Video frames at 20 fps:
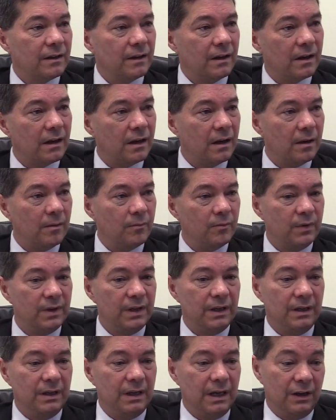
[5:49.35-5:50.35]

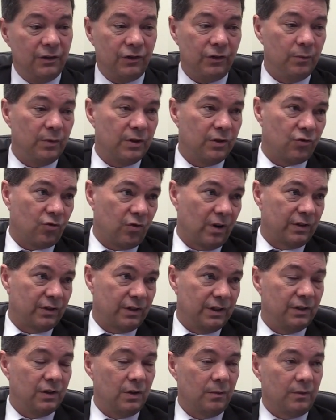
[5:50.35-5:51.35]
The issue with the
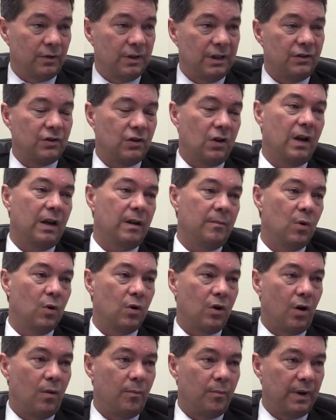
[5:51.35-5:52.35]
trust is obviously slightly
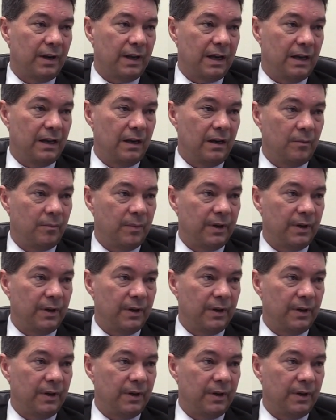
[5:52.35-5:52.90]
more complicated